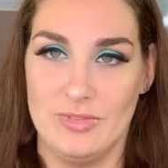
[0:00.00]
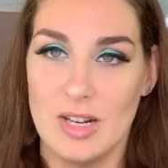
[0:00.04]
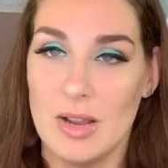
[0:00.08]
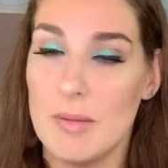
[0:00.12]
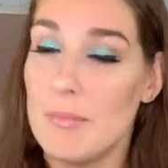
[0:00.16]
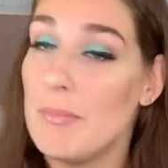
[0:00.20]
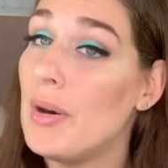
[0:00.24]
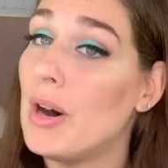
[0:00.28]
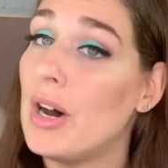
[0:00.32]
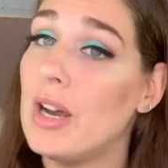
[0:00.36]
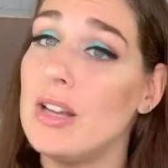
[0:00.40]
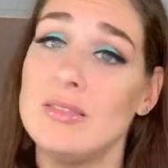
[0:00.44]

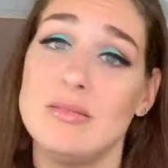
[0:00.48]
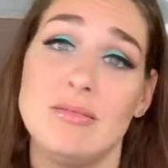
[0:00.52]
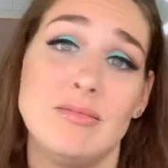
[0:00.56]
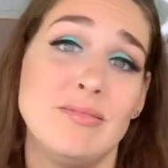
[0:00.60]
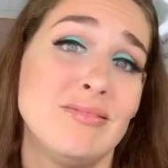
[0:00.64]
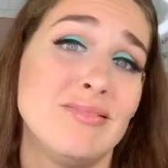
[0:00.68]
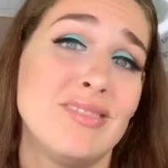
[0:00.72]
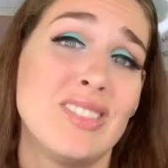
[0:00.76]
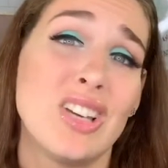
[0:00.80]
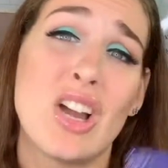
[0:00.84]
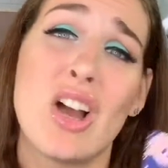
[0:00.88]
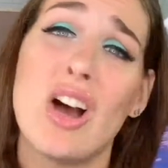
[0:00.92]
but
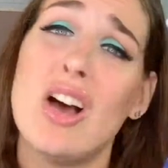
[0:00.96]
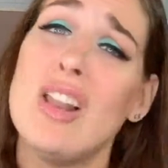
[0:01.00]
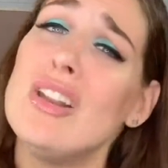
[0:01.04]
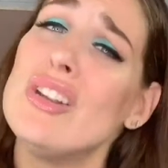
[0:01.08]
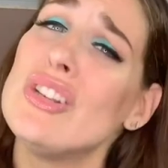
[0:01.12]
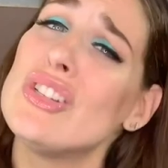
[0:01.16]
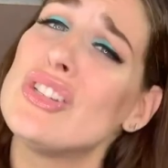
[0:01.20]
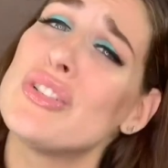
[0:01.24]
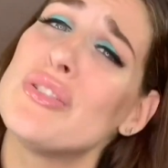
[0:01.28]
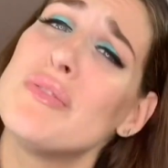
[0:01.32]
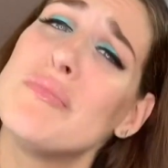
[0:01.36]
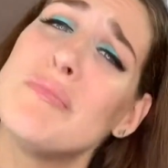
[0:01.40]
the
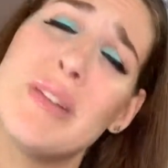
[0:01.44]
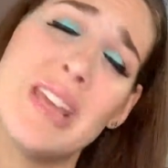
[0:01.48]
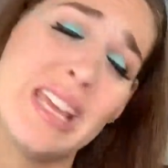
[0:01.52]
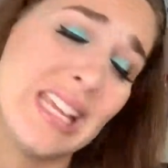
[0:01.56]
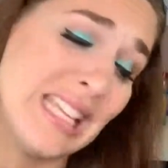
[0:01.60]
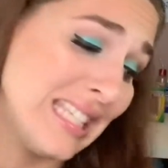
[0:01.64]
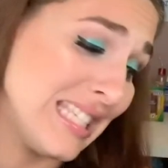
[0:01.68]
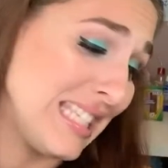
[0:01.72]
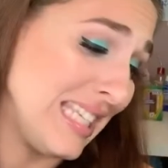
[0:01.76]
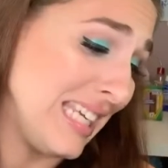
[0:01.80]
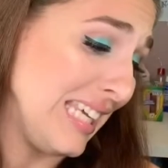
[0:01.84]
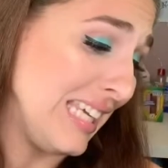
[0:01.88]
colors are
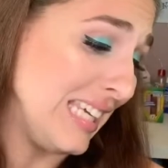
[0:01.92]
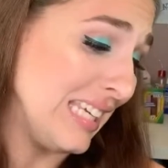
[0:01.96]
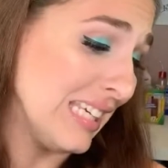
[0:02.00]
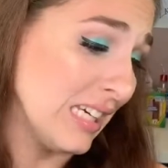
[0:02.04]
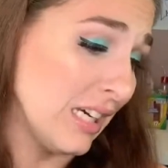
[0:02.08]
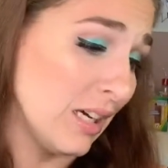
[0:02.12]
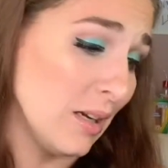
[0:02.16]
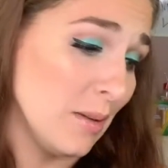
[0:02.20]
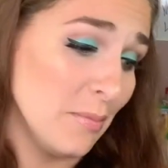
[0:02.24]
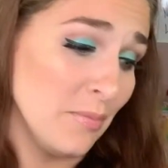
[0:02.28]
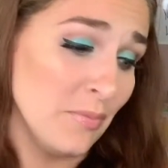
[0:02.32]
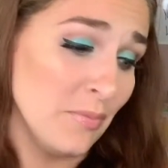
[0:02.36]
amazing.